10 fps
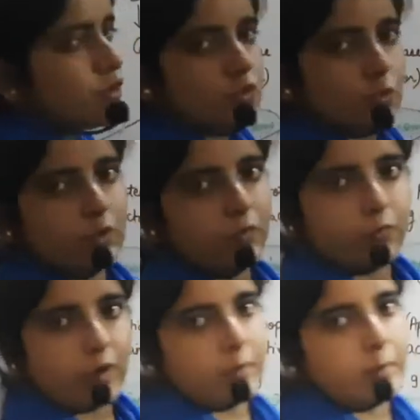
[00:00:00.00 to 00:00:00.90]
to the
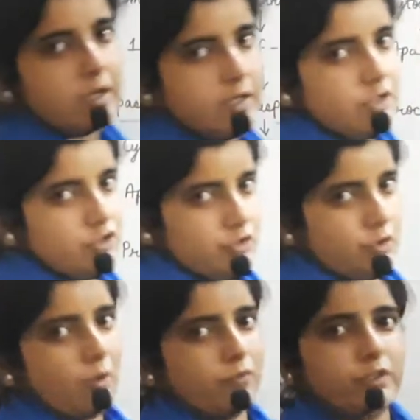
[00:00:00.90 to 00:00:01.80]
fragmentation
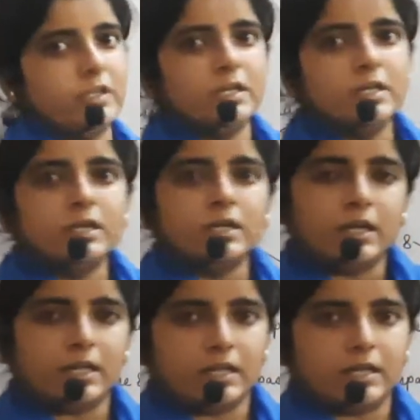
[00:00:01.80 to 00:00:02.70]
of the
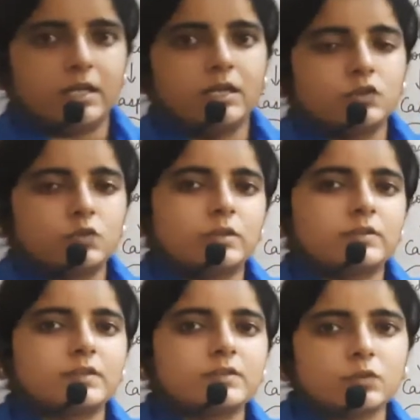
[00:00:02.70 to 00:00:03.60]
DNA. So
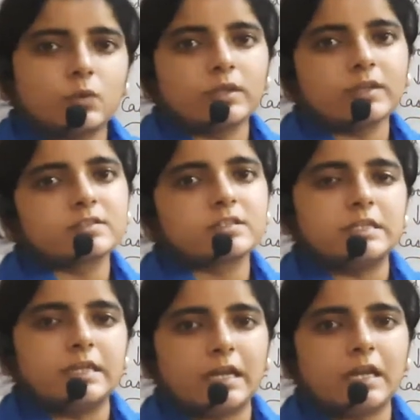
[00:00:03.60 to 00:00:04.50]
this is known as
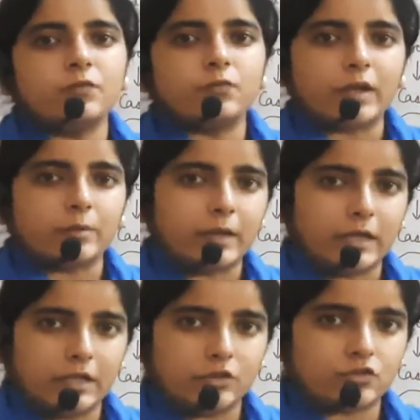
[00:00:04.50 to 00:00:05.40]
DNA
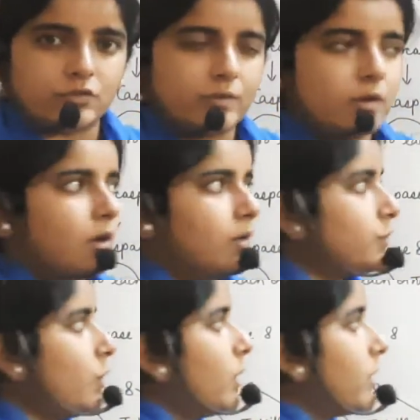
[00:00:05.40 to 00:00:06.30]
fragmentation.
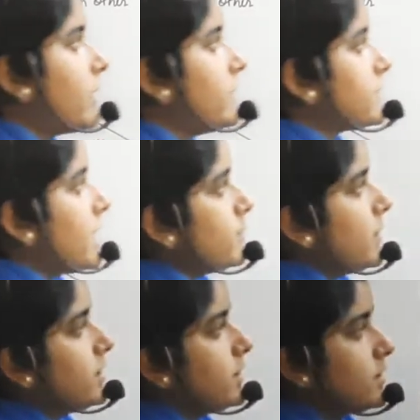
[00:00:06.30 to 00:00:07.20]
So
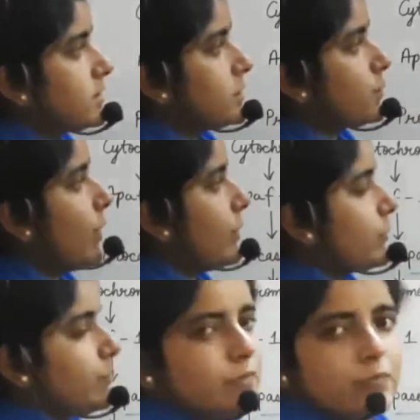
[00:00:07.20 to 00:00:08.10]
granzyme A is
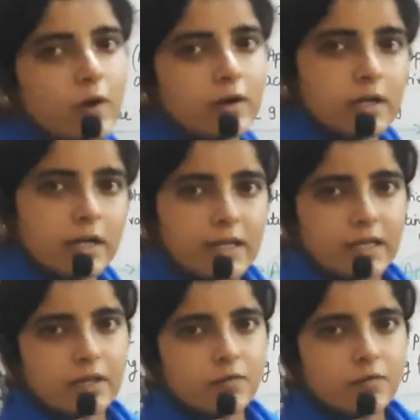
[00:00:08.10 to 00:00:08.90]
responsible for DNA